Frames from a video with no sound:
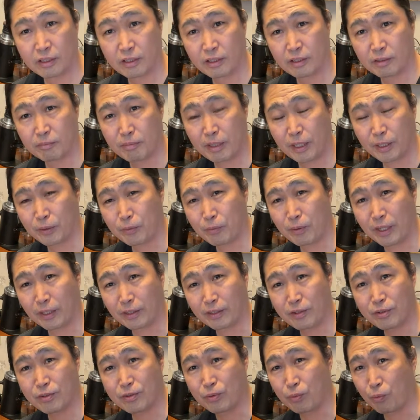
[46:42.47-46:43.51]
By the way,
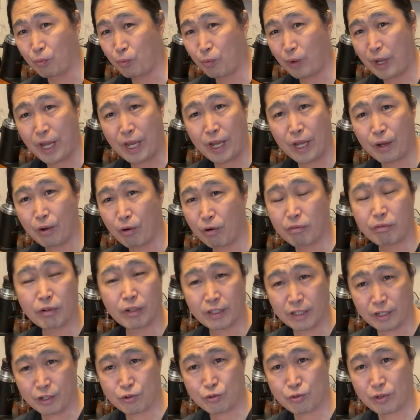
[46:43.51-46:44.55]
this is way over
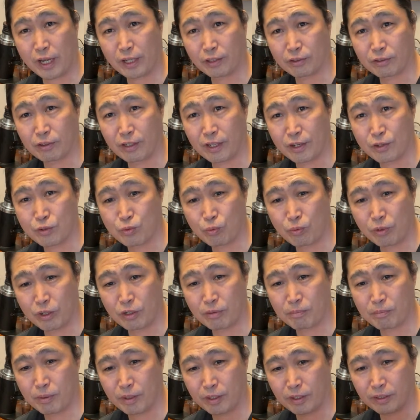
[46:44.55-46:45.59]
extracted as well,
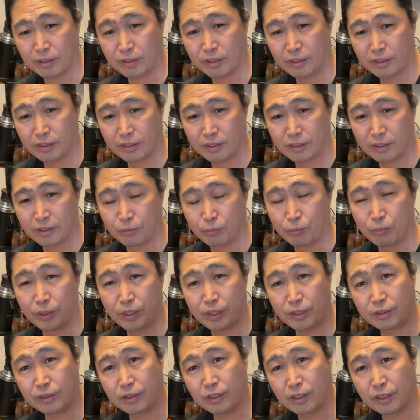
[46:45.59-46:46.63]
but
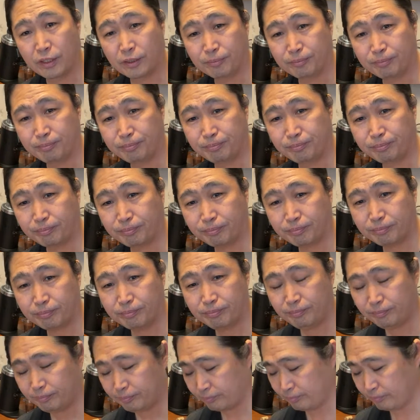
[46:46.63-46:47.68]
with the
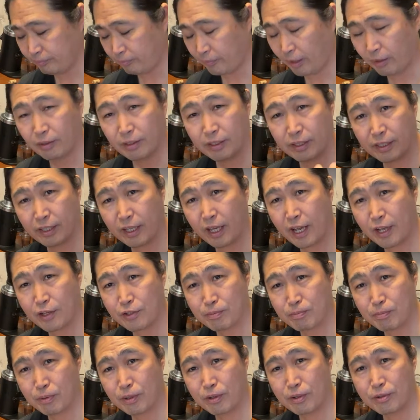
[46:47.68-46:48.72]
uh, uh, cast
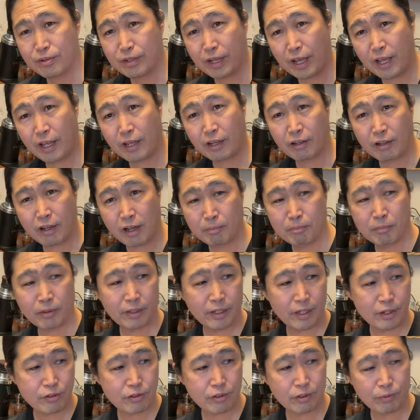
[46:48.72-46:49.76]
burrs and
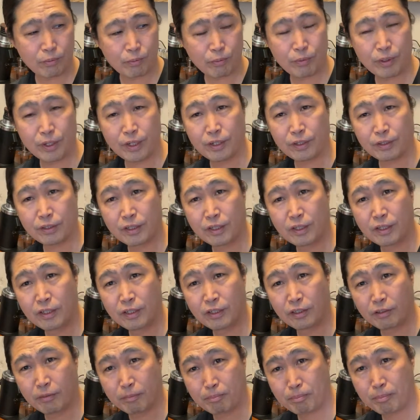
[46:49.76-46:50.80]
combination with
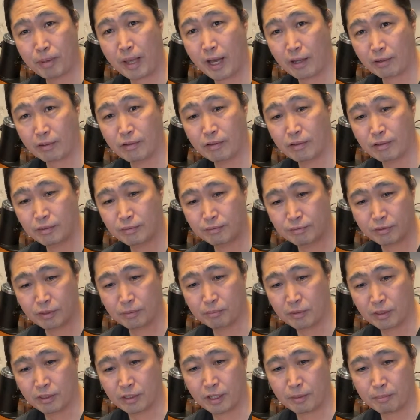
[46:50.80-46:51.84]
the paddle from
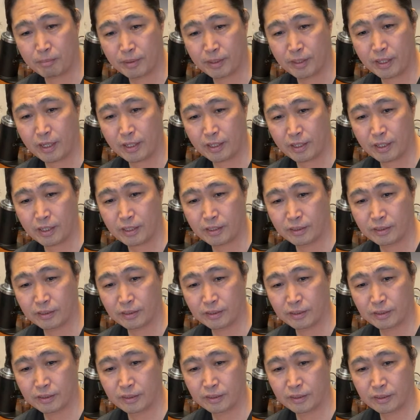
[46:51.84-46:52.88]
Lelit Bianca,
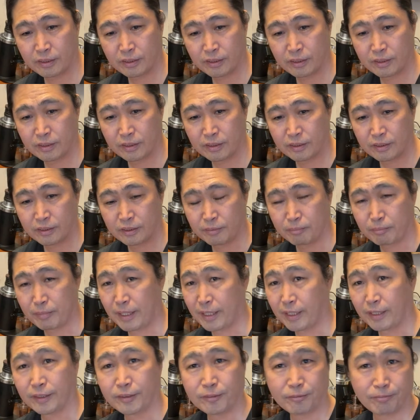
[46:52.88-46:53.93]
man,